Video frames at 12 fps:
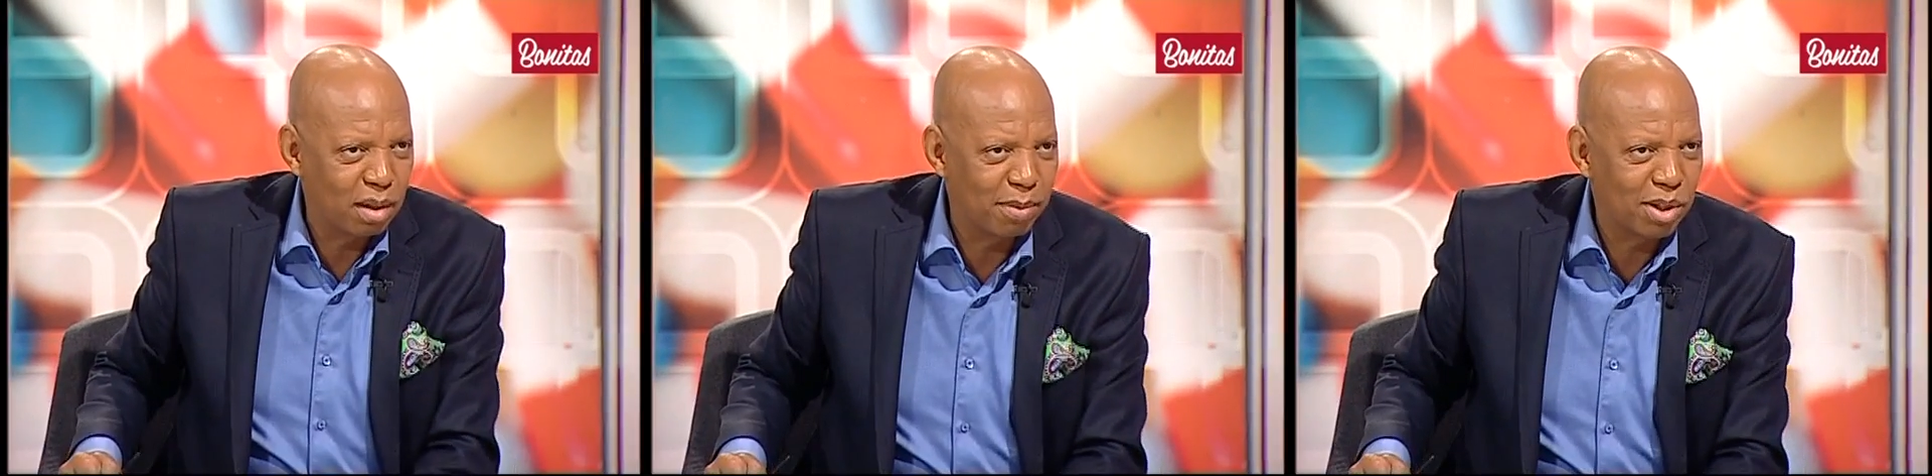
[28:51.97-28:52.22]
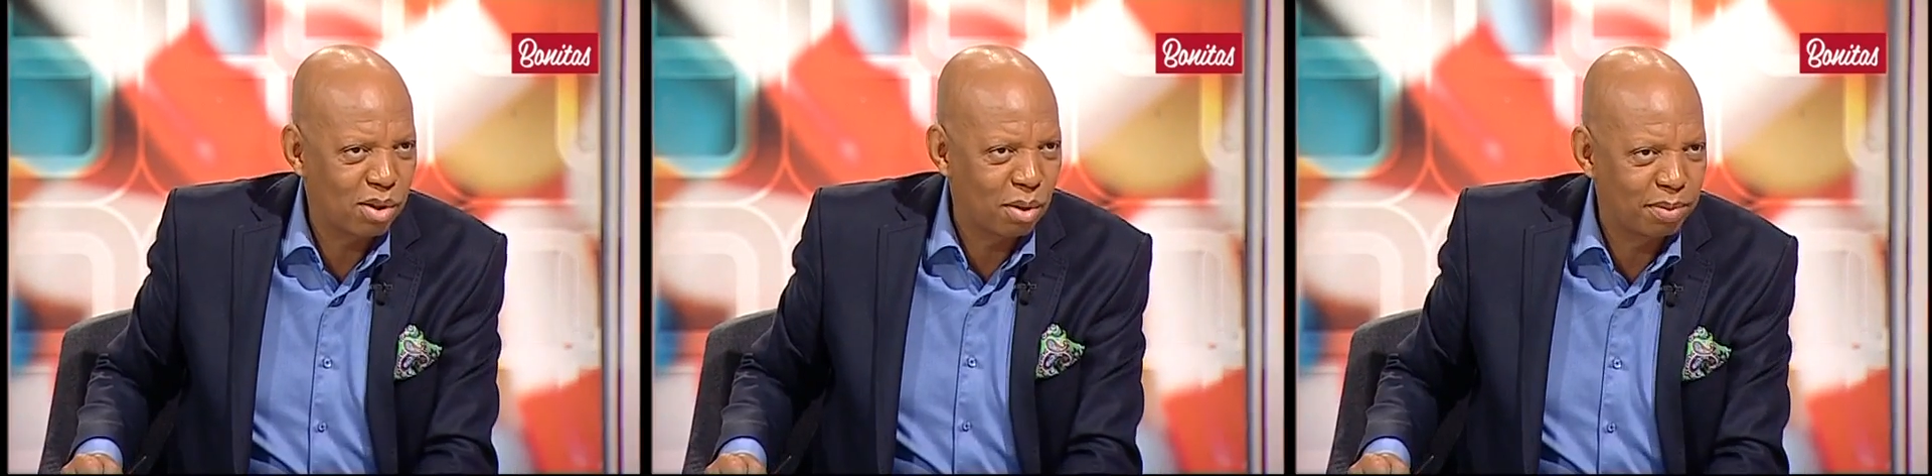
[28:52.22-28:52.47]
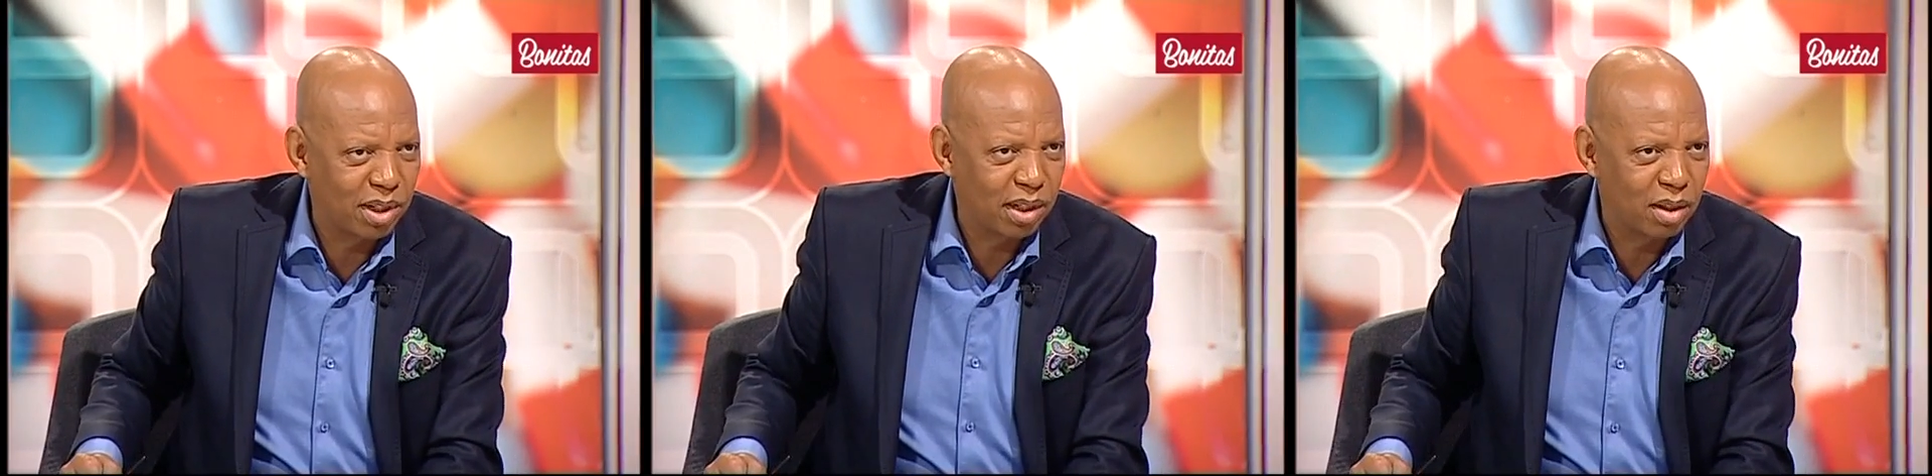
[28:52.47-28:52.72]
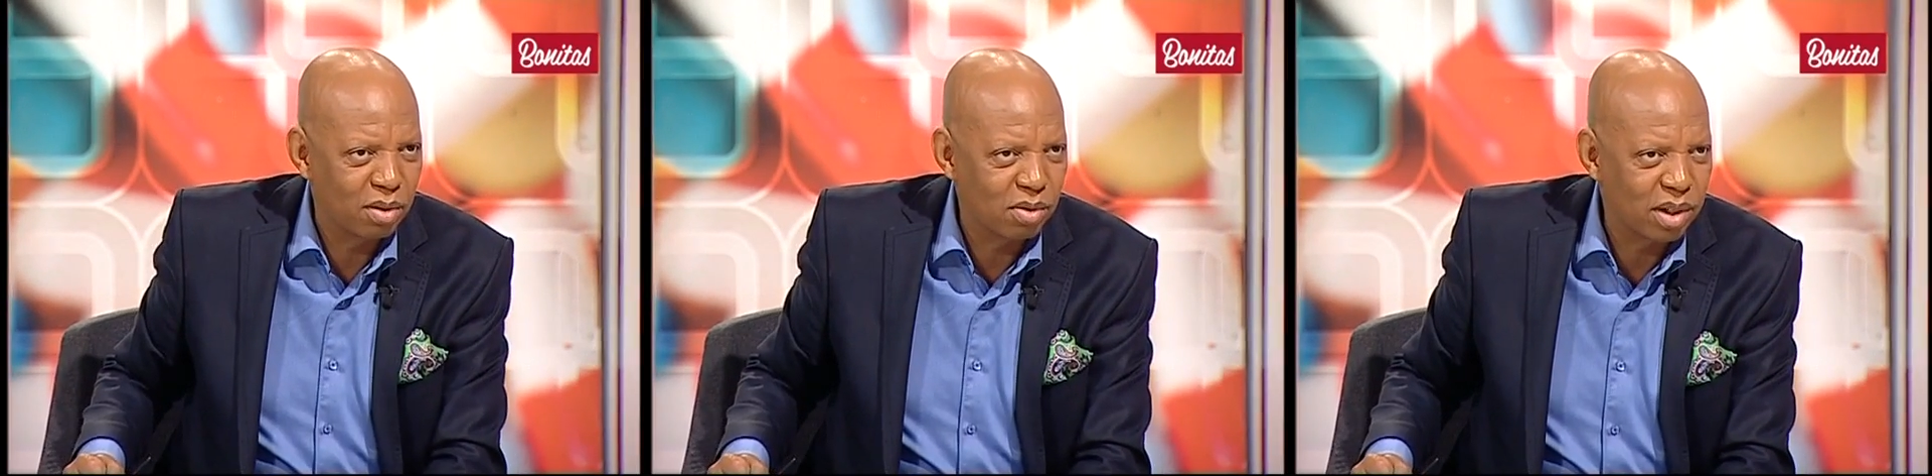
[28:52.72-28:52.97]
they must stop
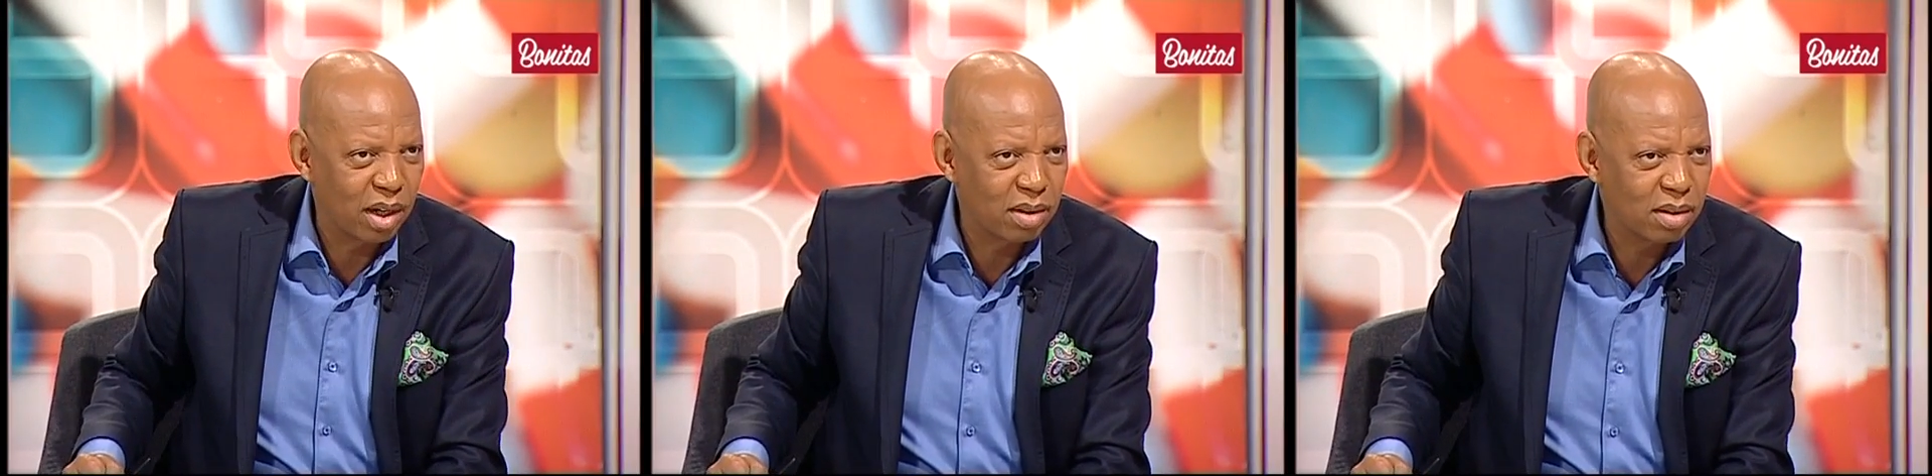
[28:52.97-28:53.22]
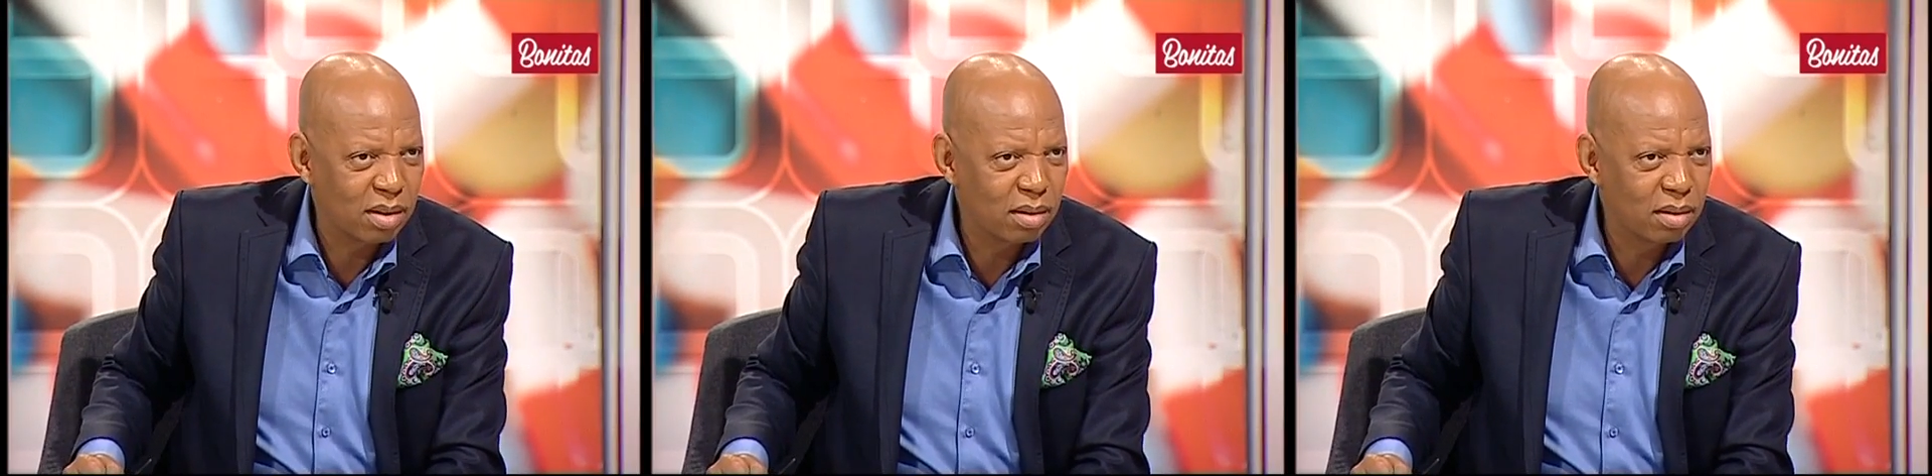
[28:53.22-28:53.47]
taking those drugs.